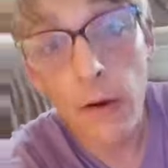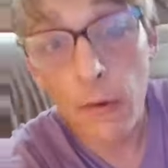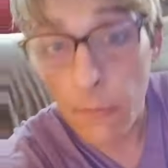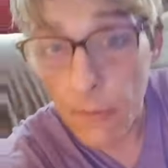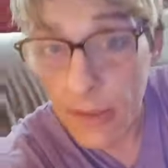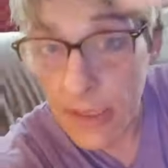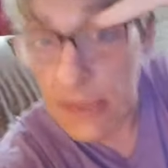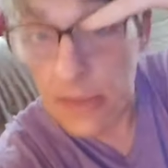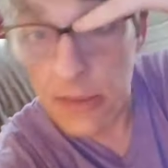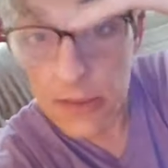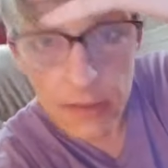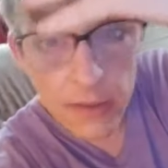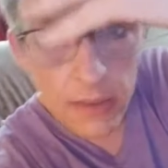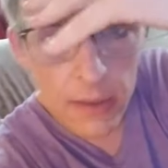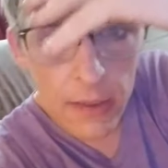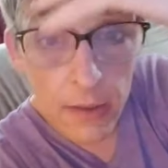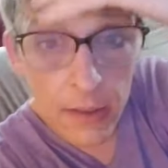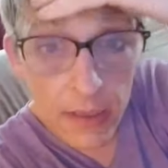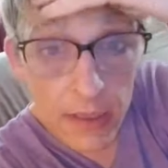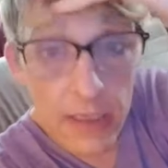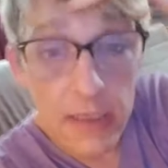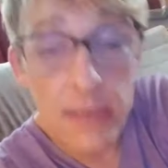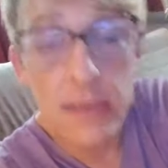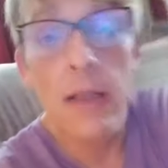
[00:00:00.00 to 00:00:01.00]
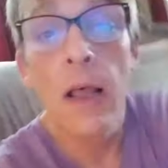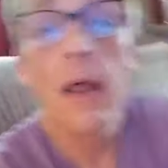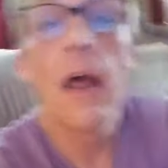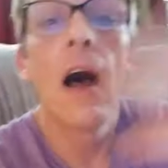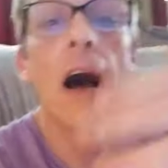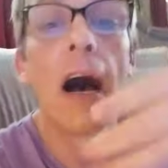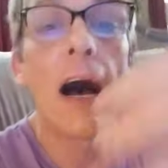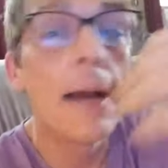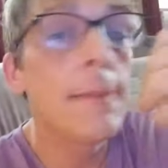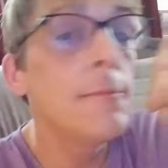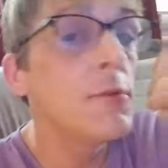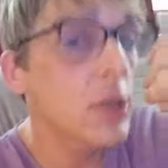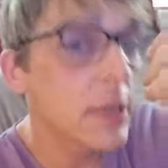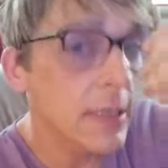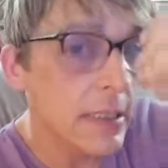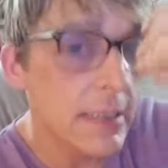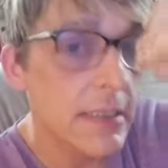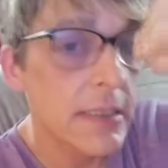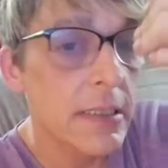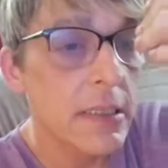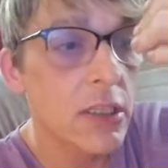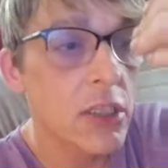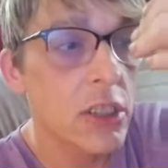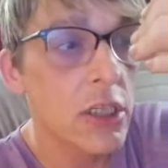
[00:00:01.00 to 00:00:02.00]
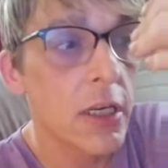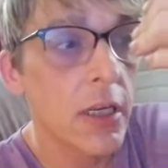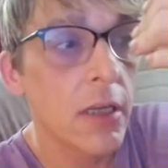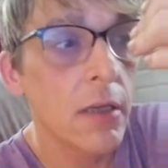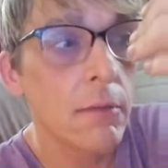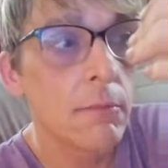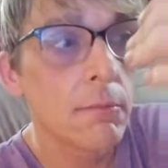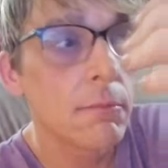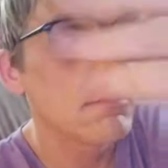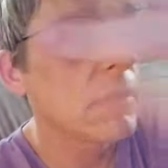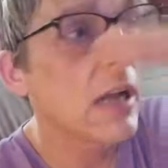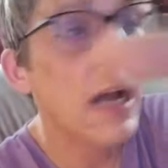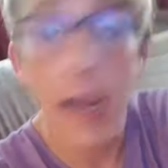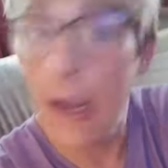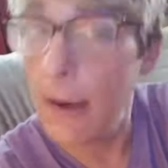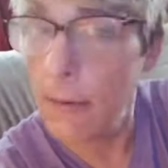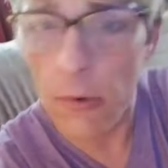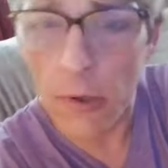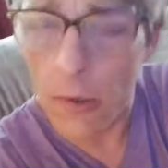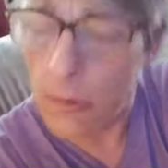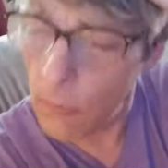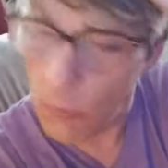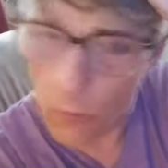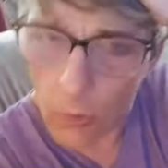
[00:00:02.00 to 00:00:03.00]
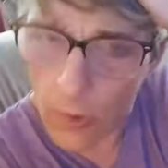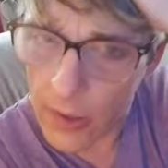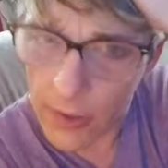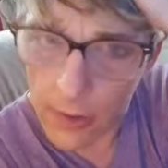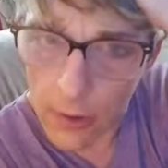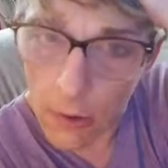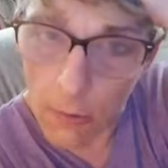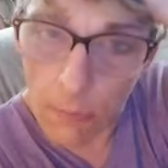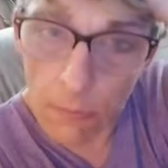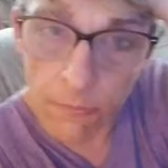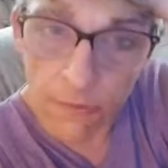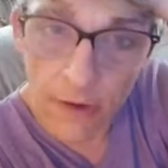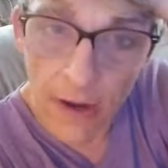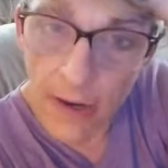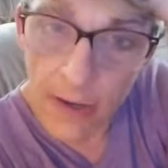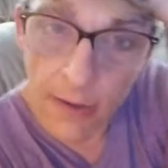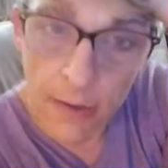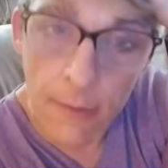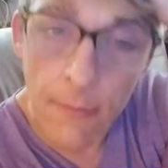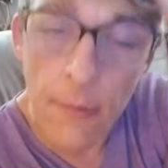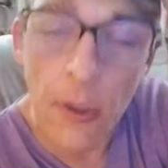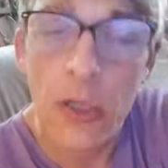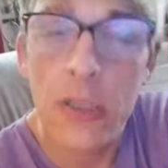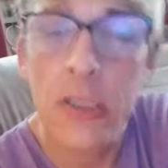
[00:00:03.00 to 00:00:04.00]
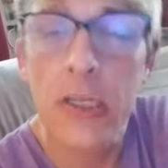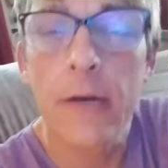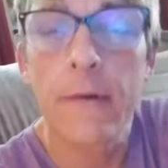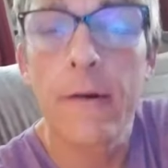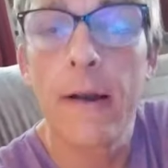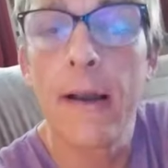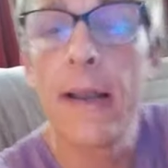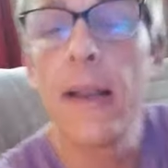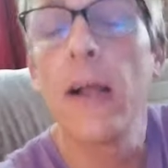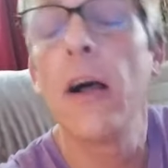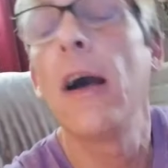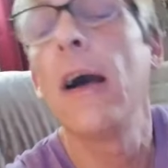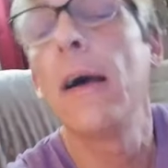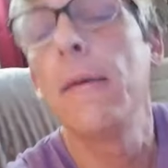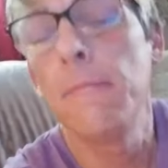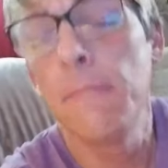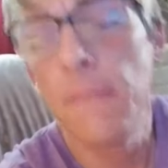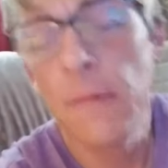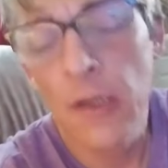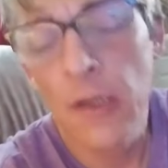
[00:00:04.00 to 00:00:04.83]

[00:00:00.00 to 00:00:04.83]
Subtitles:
reason that it is. I'm transitioning. I wouldn't want to go fight in the military right now. I'm